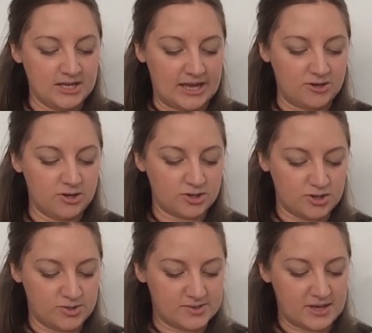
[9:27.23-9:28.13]
Now you
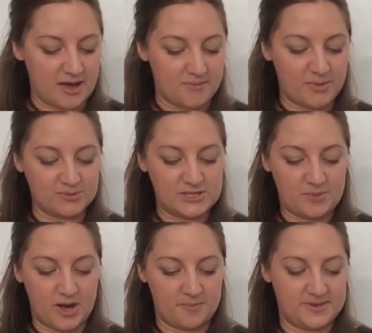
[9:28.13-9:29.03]
can use
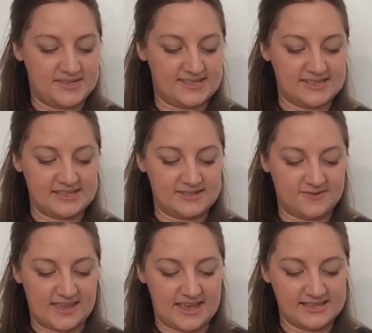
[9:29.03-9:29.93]
multi-purpose scissors
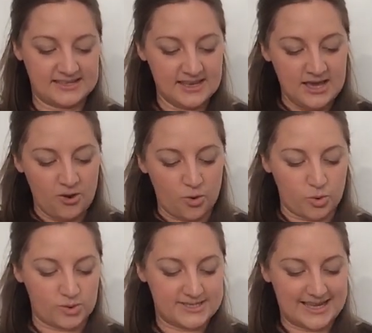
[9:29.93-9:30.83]
for this,
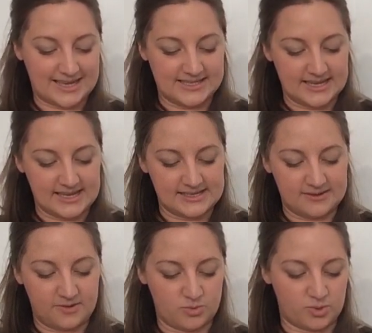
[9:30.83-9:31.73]
or secateurs
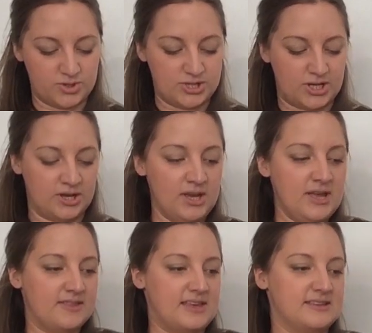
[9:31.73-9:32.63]
if you want to.
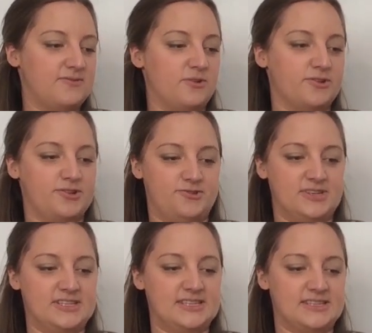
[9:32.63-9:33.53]
These
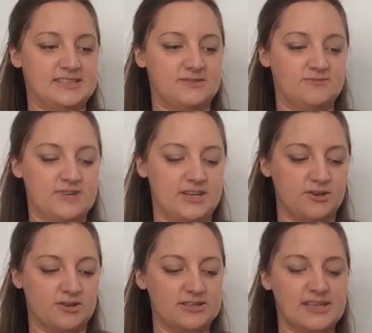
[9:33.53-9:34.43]
Floristry scissors are really
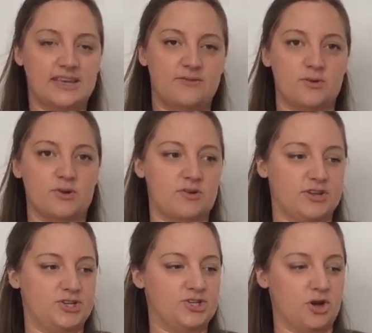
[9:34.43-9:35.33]
good because they give you a
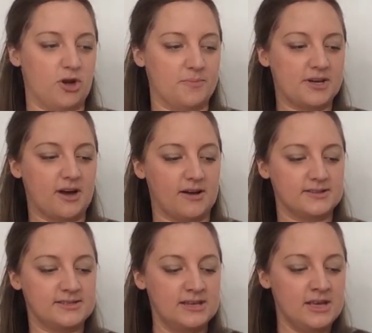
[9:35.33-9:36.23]
nice sharp
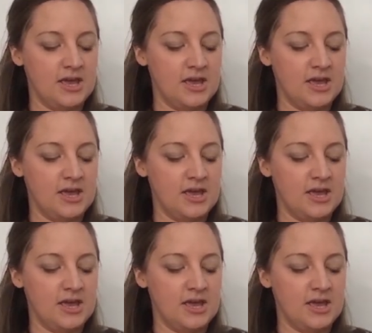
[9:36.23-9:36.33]
cut.